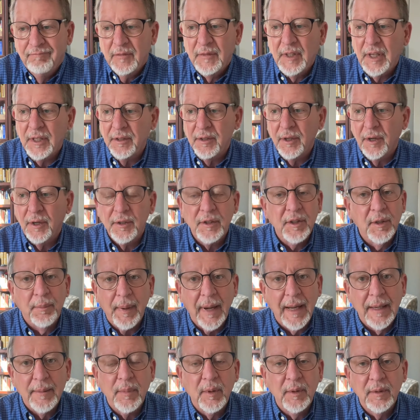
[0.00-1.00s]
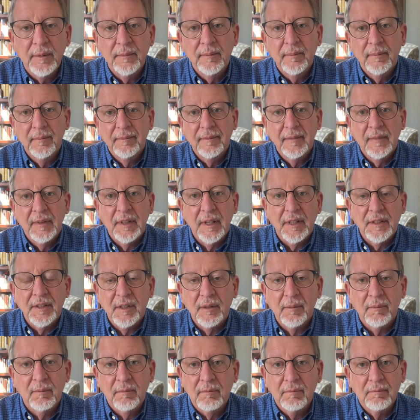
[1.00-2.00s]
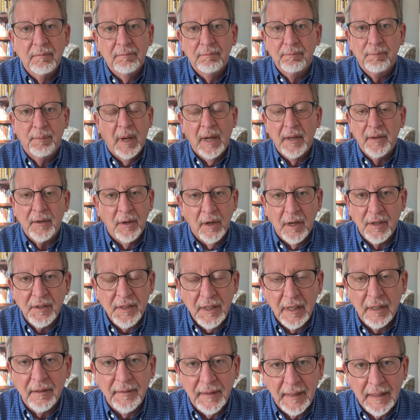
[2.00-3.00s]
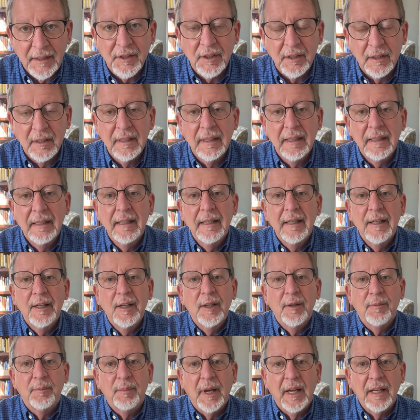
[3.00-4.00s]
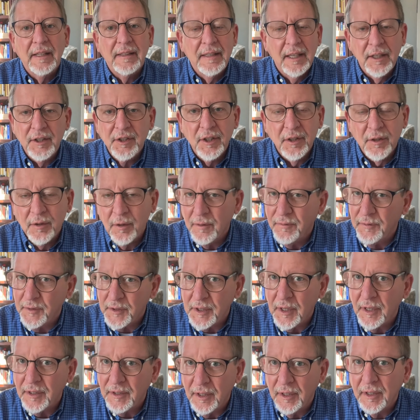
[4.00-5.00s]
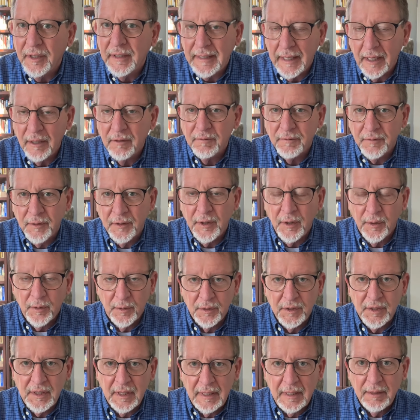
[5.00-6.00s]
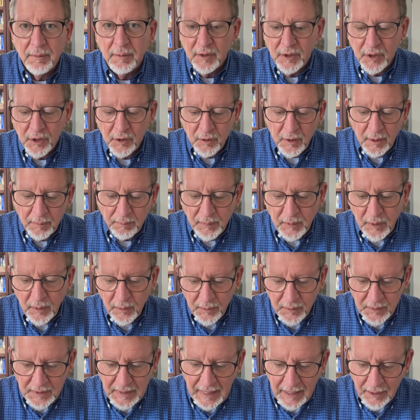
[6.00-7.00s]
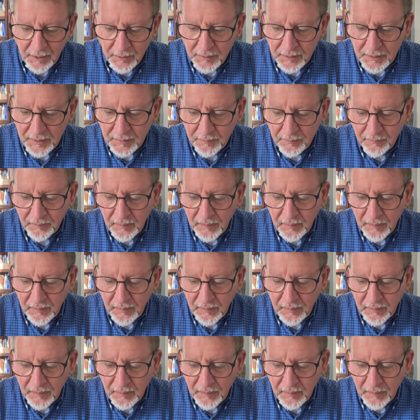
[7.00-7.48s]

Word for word: Doesn't hurt the Bible, doesn't bother our salvation, but Tischendorf was on the lookout for those, and he would strip those out.